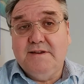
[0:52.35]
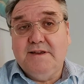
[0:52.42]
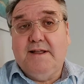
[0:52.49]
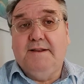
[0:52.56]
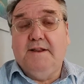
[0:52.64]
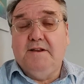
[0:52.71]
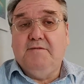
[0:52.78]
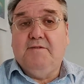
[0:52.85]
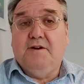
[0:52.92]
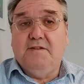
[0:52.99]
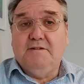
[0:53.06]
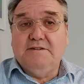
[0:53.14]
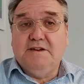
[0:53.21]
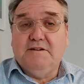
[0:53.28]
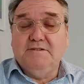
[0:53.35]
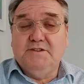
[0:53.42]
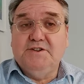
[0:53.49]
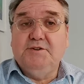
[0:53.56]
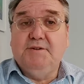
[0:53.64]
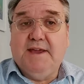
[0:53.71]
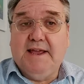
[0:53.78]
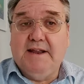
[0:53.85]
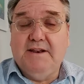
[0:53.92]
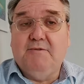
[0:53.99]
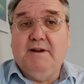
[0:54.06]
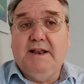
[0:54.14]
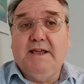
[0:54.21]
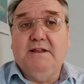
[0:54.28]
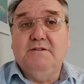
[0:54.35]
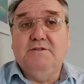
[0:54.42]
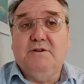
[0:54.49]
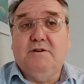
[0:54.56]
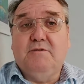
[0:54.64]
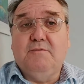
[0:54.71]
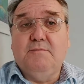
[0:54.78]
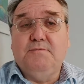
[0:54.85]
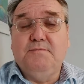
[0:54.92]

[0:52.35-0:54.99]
identify those areas that you can directly control.